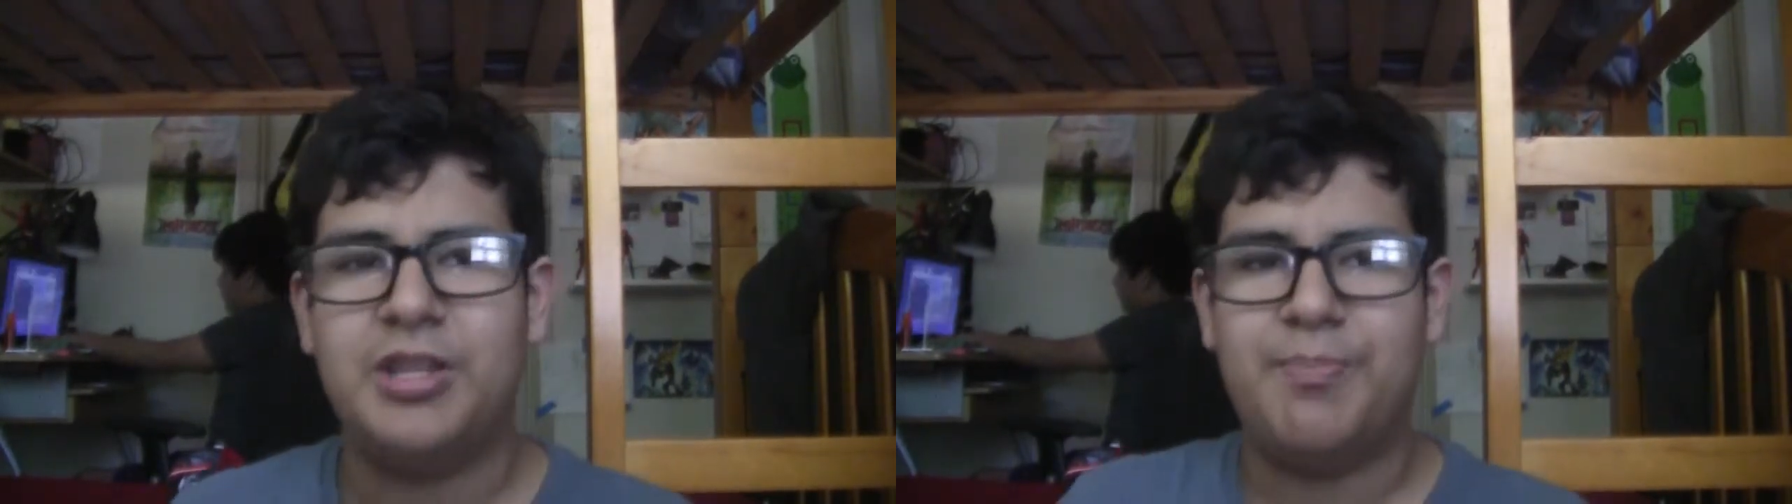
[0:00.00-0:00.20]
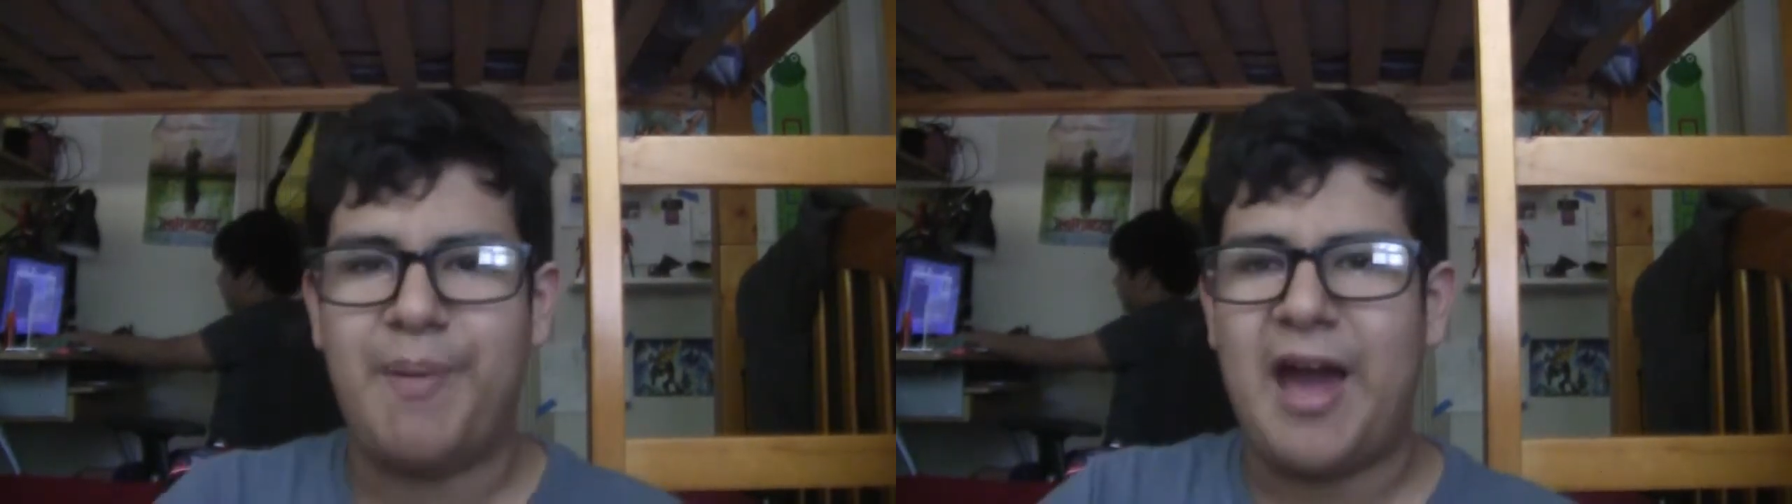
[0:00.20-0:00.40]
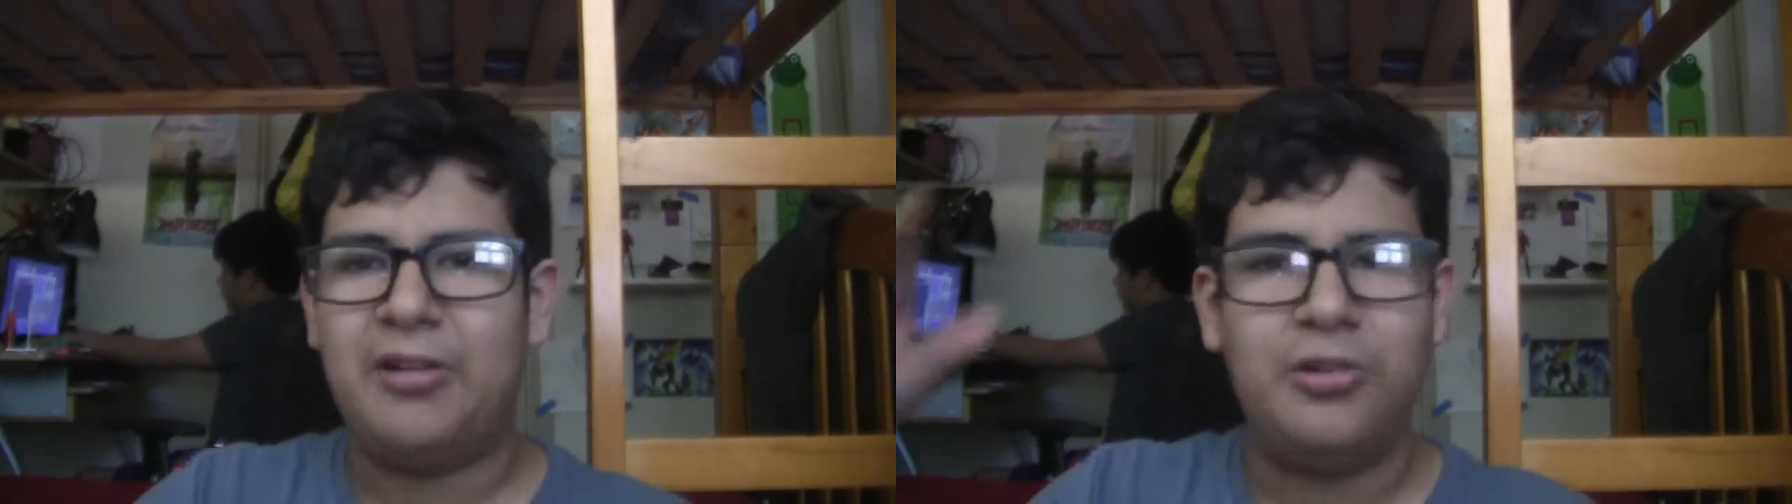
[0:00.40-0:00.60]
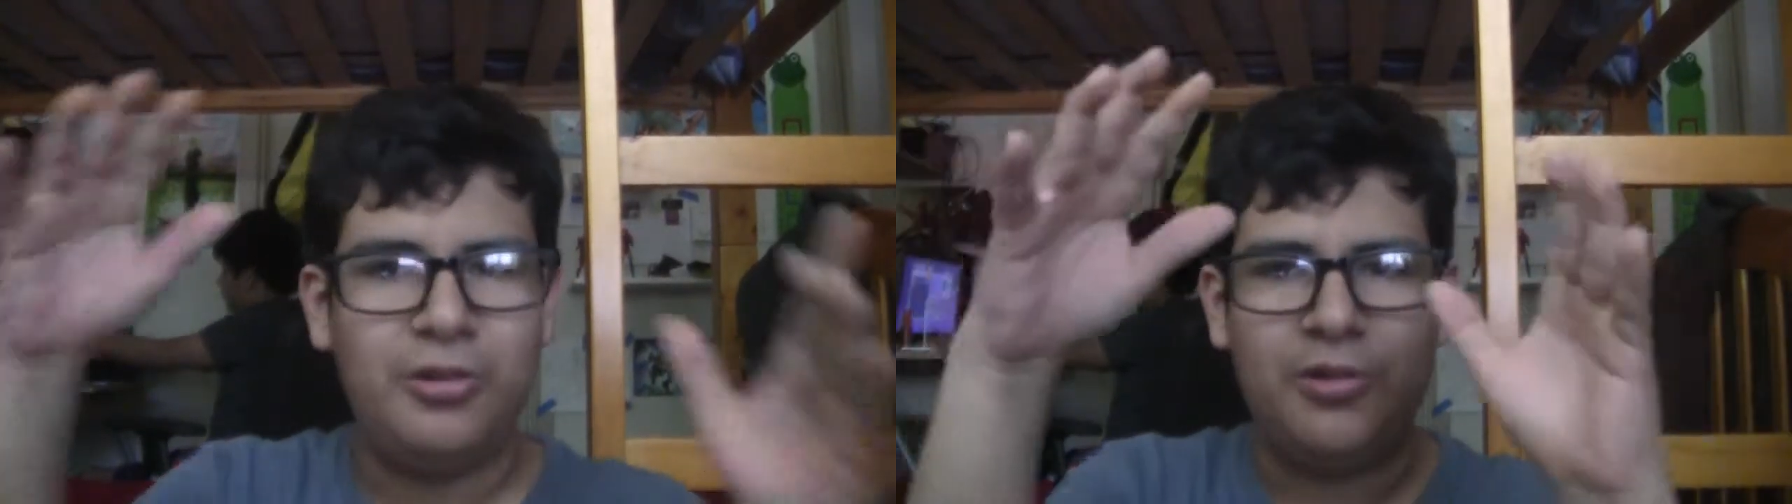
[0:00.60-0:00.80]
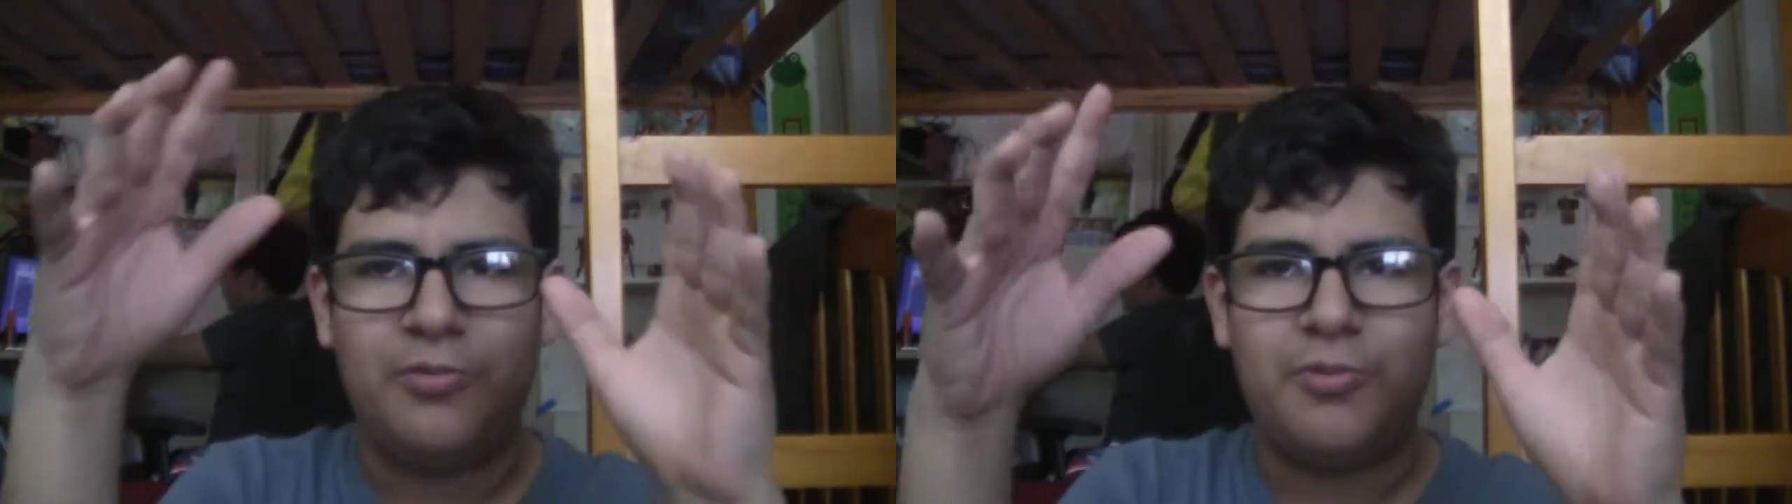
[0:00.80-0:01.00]
the
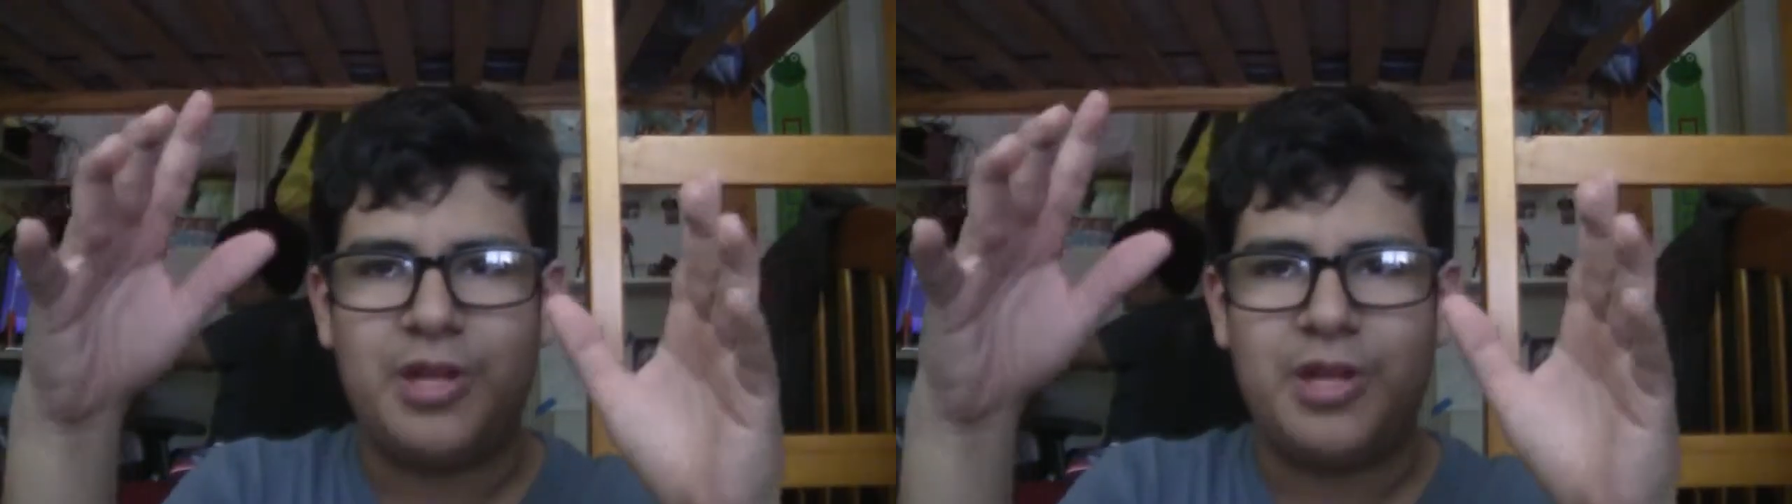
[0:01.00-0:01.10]
battle